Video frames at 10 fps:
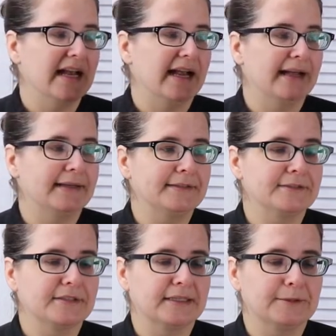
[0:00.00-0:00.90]

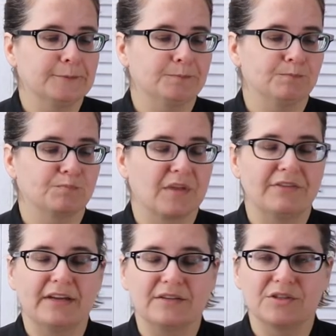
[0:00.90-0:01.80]
And um, I
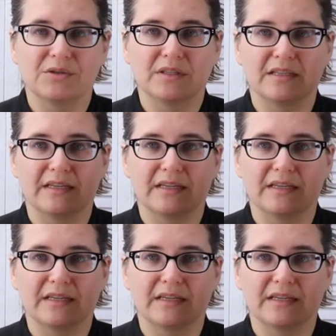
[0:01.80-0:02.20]
found out that